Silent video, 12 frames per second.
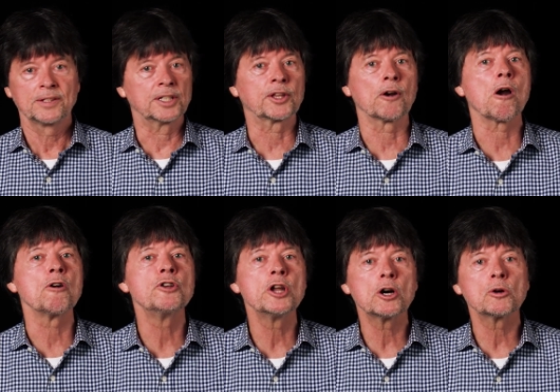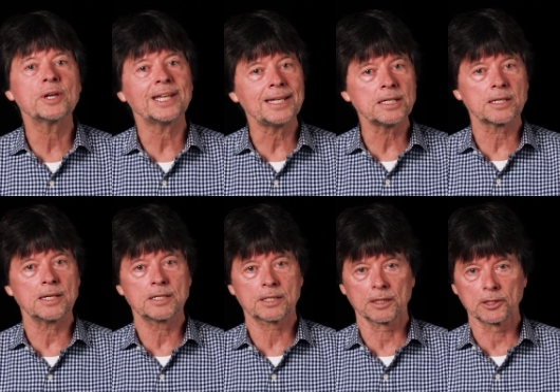that there are no
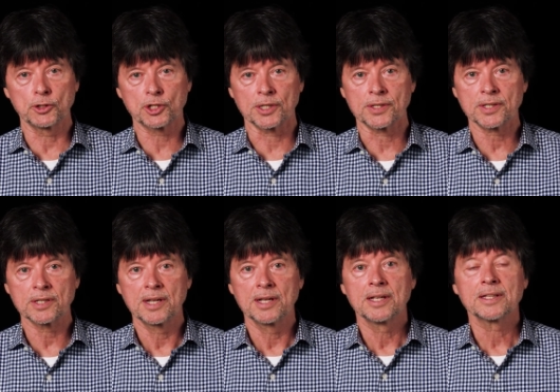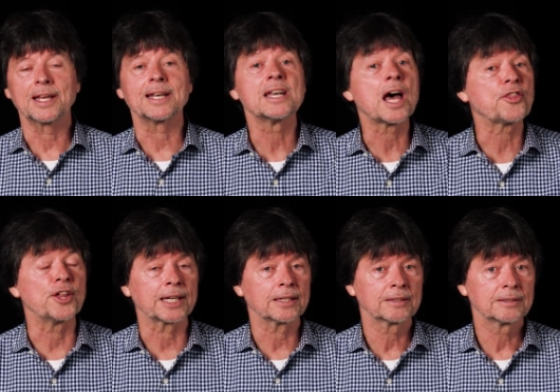easy solutions, that nothing